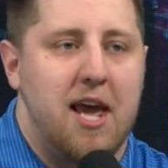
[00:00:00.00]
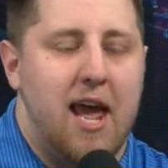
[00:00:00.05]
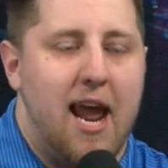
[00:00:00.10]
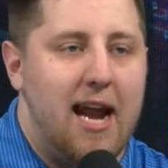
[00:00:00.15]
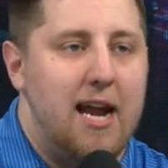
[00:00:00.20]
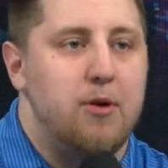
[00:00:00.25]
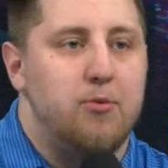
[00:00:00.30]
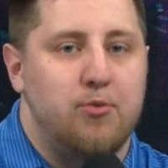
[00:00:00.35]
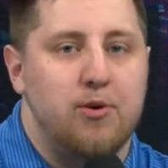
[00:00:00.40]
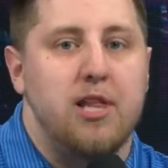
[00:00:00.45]

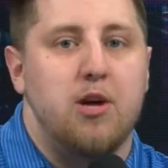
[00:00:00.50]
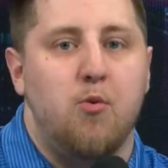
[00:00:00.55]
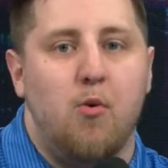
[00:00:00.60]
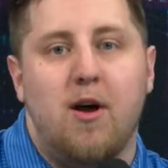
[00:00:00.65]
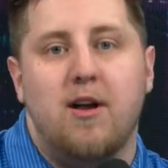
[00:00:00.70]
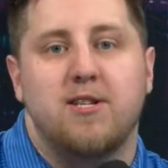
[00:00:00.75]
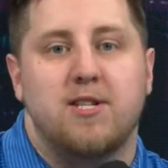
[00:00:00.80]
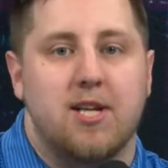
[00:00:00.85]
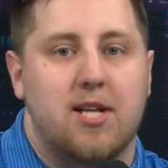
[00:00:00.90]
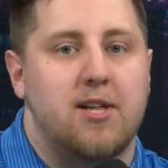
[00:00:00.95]
And it really
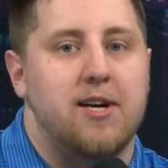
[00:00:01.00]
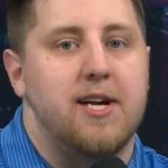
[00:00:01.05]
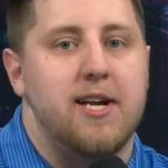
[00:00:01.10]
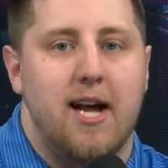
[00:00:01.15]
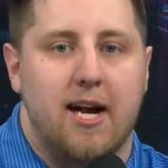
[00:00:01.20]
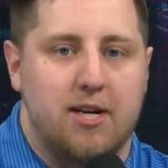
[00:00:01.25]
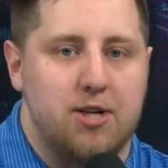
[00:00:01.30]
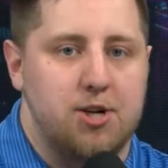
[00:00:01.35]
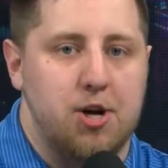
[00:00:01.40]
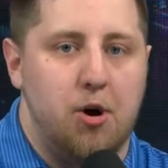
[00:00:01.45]
was the
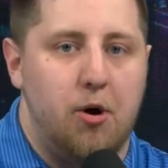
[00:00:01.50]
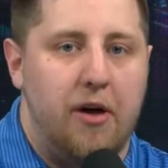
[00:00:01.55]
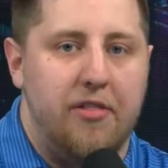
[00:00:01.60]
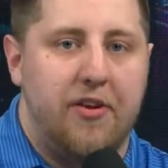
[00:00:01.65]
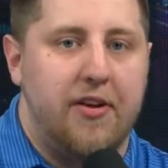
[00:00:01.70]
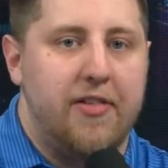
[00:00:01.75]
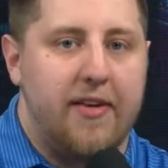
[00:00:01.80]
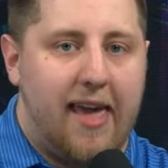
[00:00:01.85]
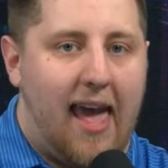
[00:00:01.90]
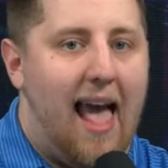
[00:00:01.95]
Kleenex show. I
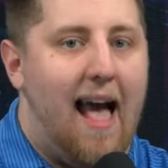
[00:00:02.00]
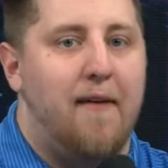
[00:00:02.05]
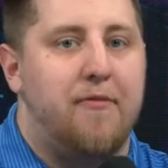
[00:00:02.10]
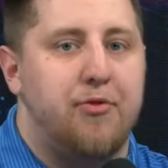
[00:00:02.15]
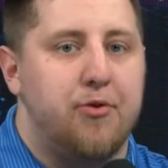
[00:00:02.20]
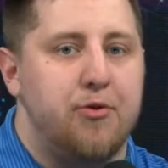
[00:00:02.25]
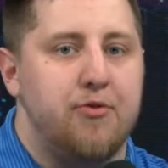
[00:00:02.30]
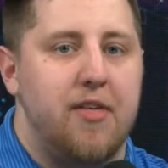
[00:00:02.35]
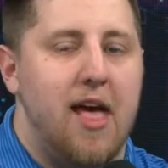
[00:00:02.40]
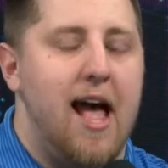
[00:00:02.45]
think like
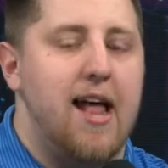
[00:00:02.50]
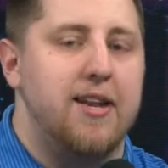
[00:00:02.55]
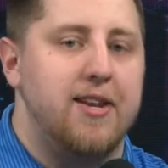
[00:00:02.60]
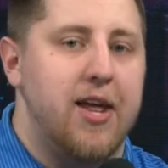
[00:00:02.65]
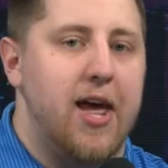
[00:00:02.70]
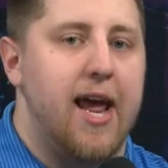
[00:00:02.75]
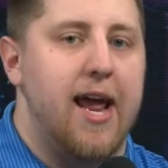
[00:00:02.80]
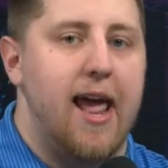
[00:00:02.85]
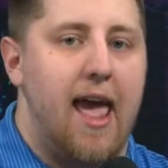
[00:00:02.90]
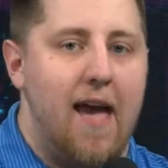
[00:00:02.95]
after that day,